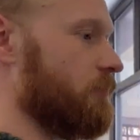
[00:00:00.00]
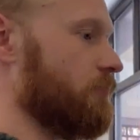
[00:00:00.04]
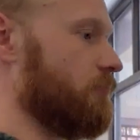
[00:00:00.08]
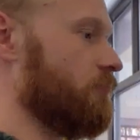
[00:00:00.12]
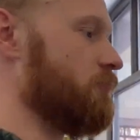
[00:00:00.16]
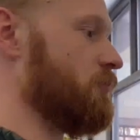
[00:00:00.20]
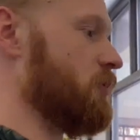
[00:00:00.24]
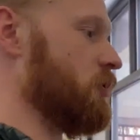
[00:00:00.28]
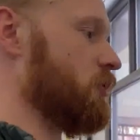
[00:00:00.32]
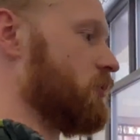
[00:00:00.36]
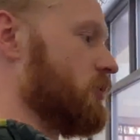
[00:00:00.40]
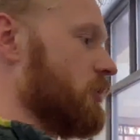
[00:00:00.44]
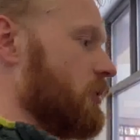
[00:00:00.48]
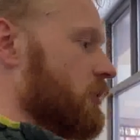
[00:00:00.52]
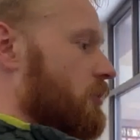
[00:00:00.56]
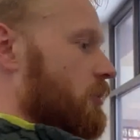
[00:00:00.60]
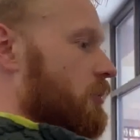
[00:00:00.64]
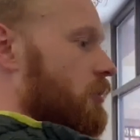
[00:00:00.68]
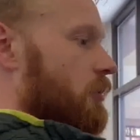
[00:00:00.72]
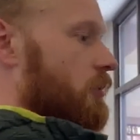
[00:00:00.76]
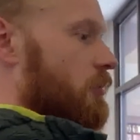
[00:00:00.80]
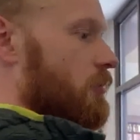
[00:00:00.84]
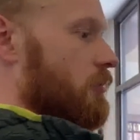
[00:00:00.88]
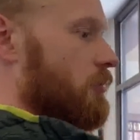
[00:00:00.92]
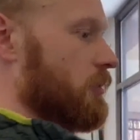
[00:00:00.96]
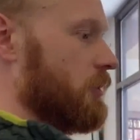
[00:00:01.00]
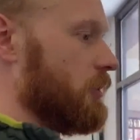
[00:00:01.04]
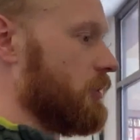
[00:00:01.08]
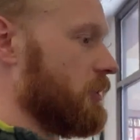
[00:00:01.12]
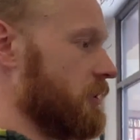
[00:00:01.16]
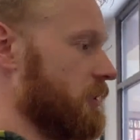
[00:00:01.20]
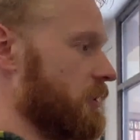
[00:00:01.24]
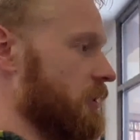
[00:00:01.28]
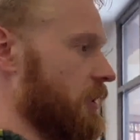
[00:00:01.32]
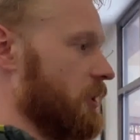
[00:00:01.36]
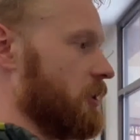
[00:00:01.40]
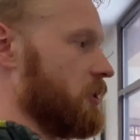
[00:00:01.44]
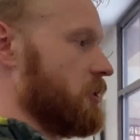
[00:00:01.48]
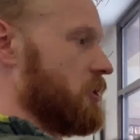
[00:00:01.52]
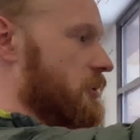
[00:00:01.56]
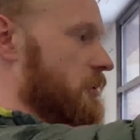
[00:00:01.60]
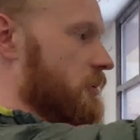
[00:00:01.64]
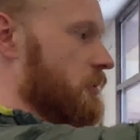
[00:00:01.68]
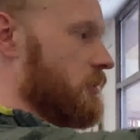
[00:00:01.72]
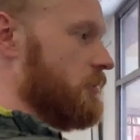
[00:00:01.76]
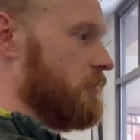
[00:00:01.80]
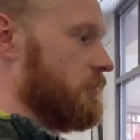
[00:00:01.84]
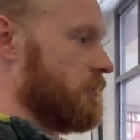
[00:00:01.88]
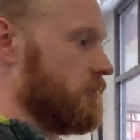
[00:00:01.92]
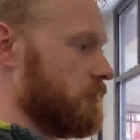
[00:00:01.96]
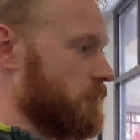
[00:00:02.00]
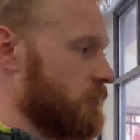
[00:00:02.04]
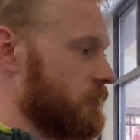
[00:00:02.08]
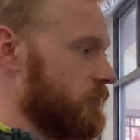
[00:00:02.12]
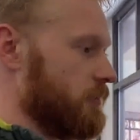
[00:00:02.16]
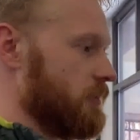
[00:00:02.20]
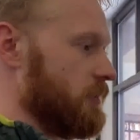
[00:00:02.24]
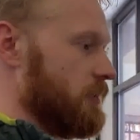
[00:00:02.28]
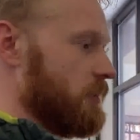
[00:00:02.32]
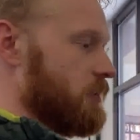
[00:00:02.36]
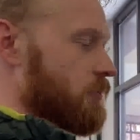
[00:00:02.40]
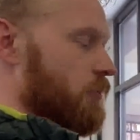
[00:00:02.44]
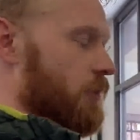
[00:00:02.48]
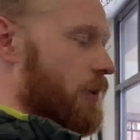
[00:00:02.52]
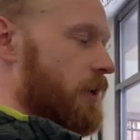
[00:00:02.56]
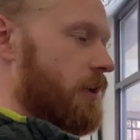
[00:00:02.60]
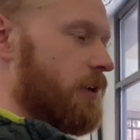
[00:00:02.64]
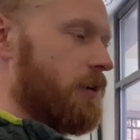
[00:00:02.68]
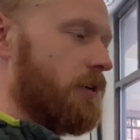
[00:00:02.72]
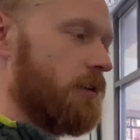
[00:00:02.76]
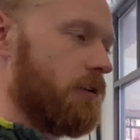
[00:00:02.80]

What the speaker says: musical conduction this way,